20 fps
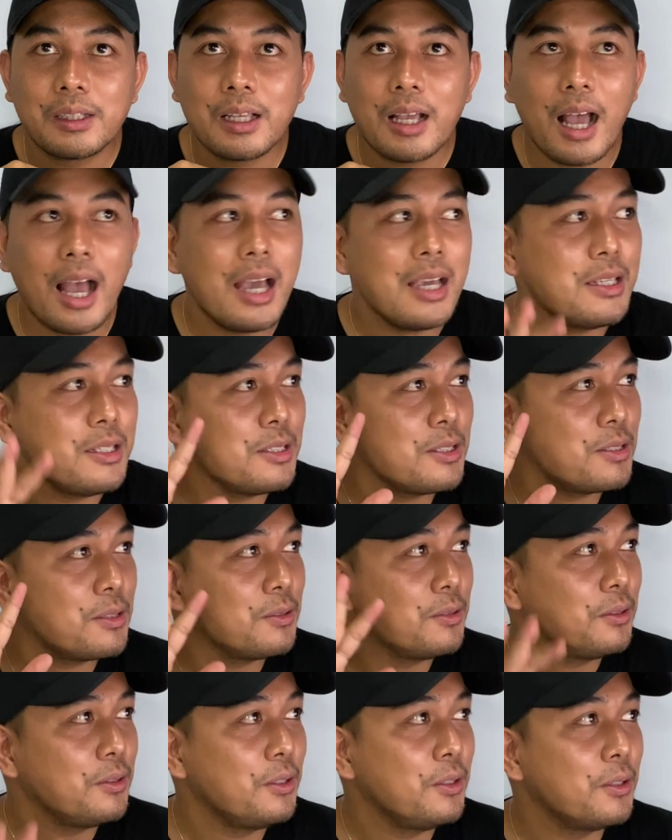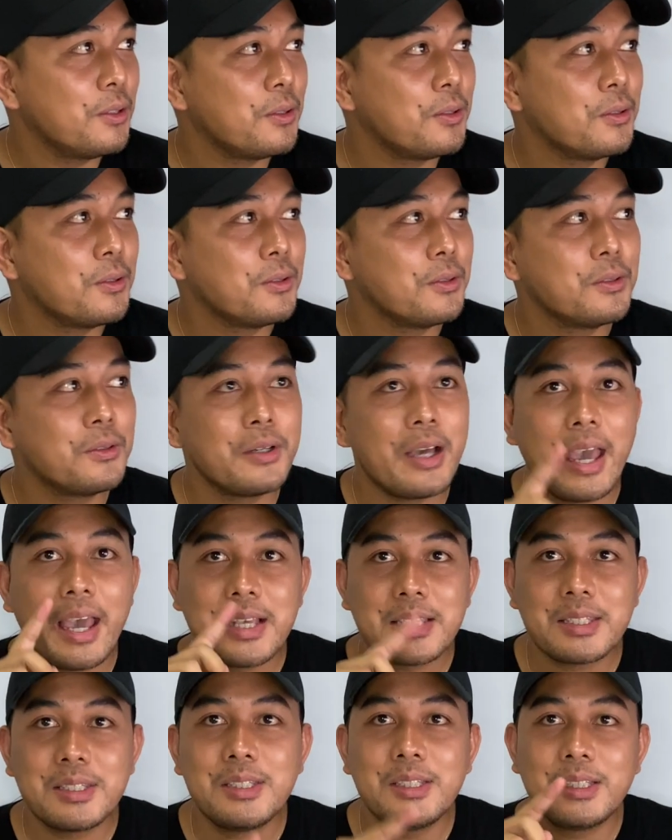
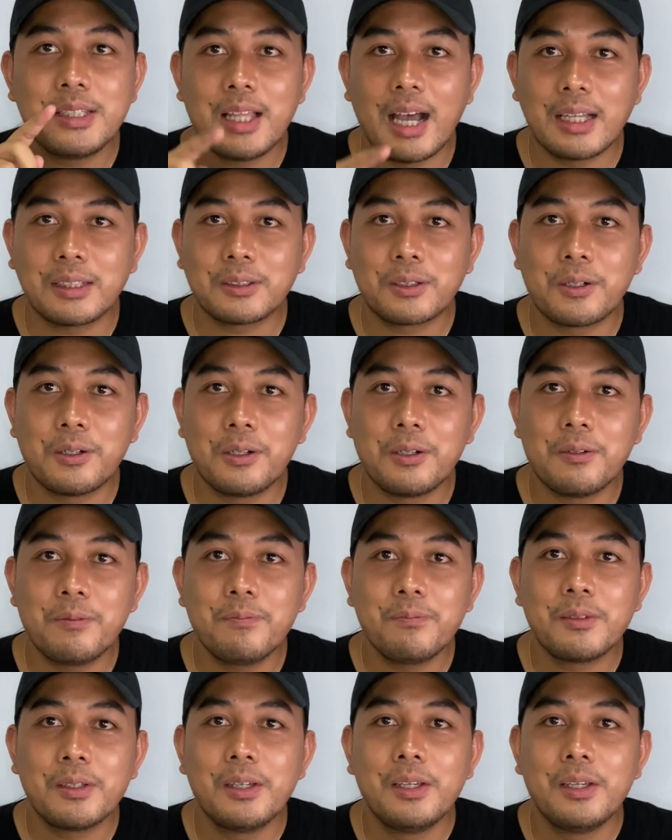istudiosg.com.